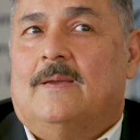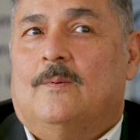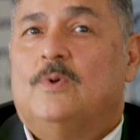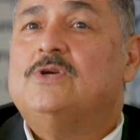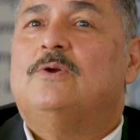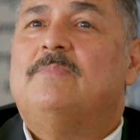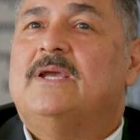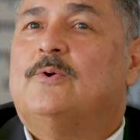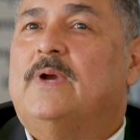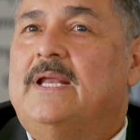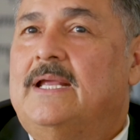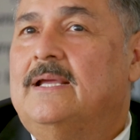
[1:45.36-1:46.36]
we shouldn't be
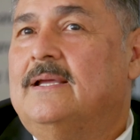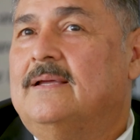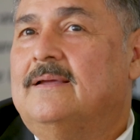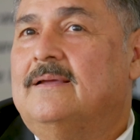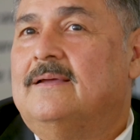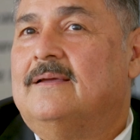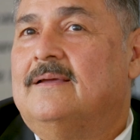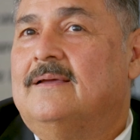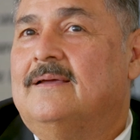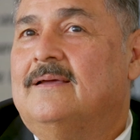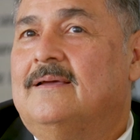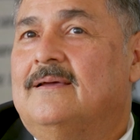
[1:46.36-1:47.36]
greedy,
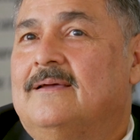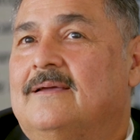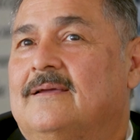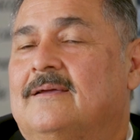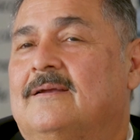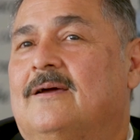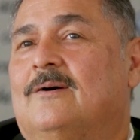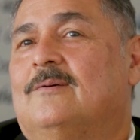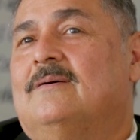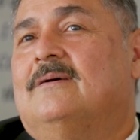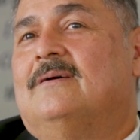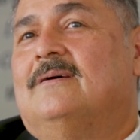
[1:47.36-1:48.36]
you
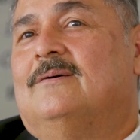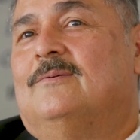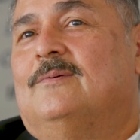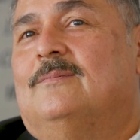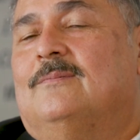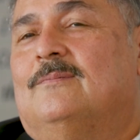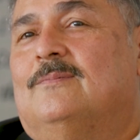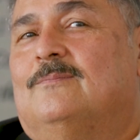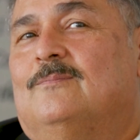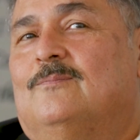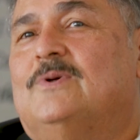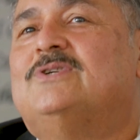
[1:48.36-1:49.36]
know?
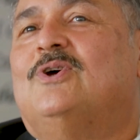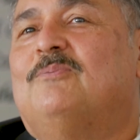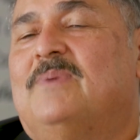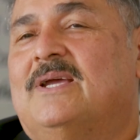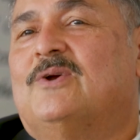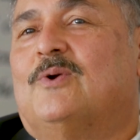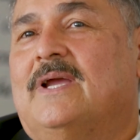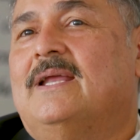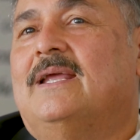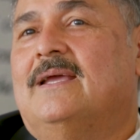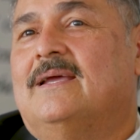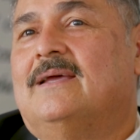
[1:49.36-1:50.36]
We shouldn't be
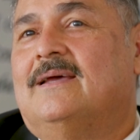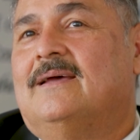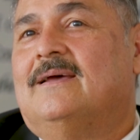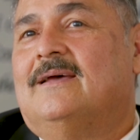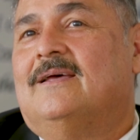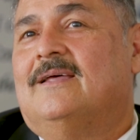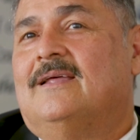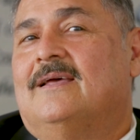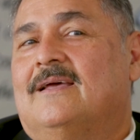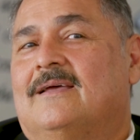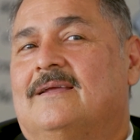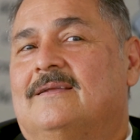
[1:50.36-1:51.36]
greedy.
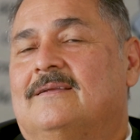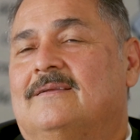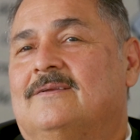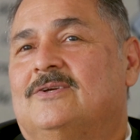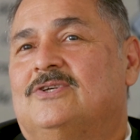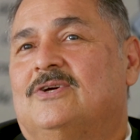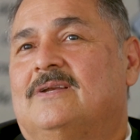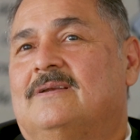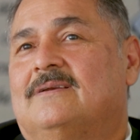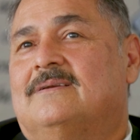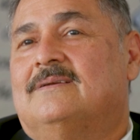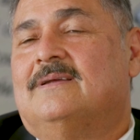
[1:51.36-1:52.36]
You
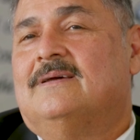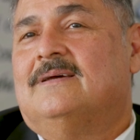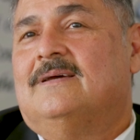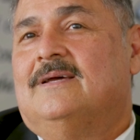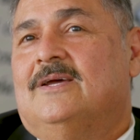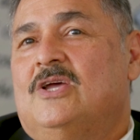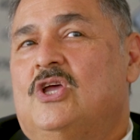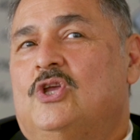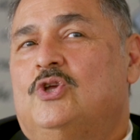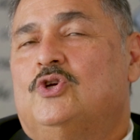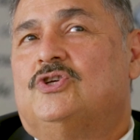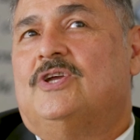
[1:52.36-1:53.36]
should
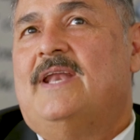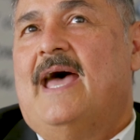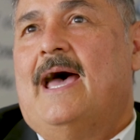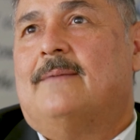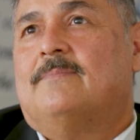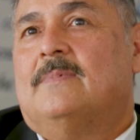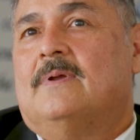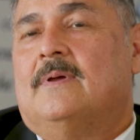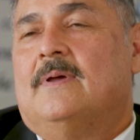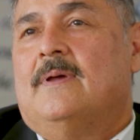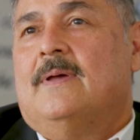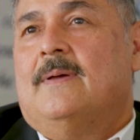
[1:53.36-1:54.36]
not
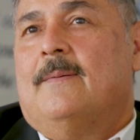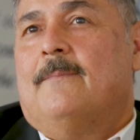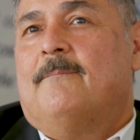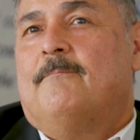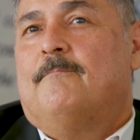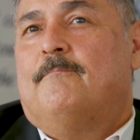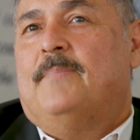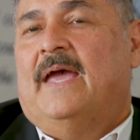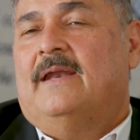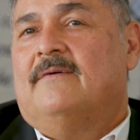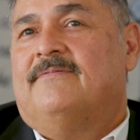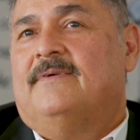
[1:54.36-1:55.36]

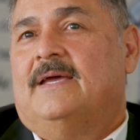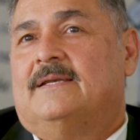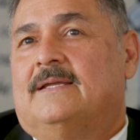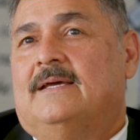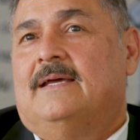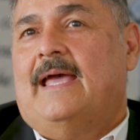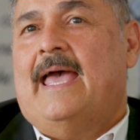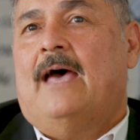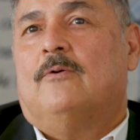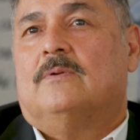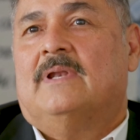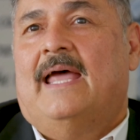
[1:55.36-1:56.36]
benefit
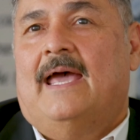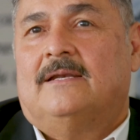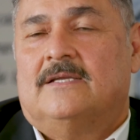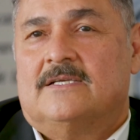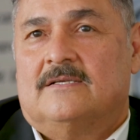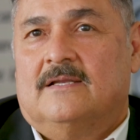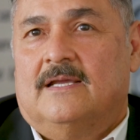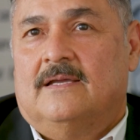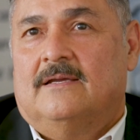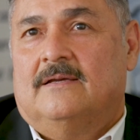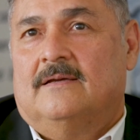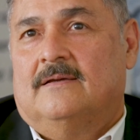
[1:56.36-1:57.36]
outlandishly
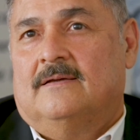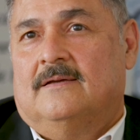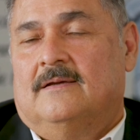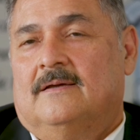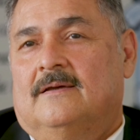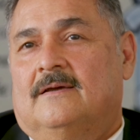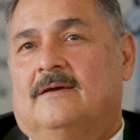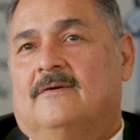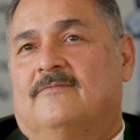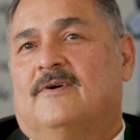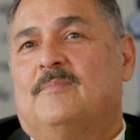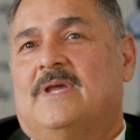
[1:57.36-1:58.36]

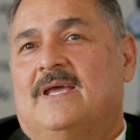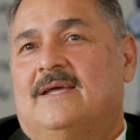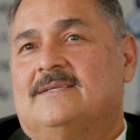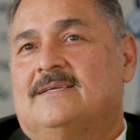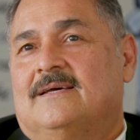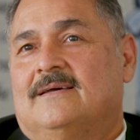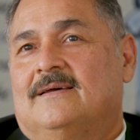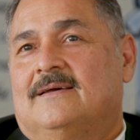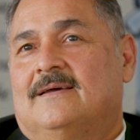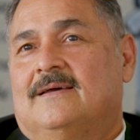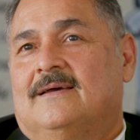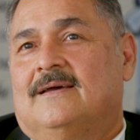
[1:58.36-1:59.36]
from kids.
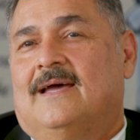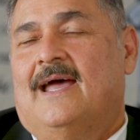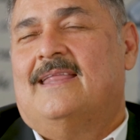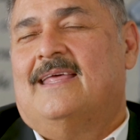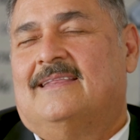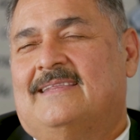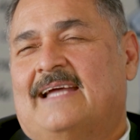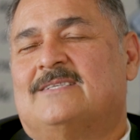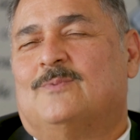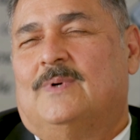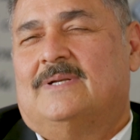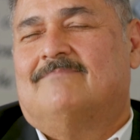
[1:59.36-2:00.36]
I think
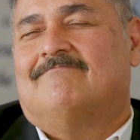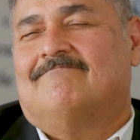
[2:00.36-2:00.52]
that's what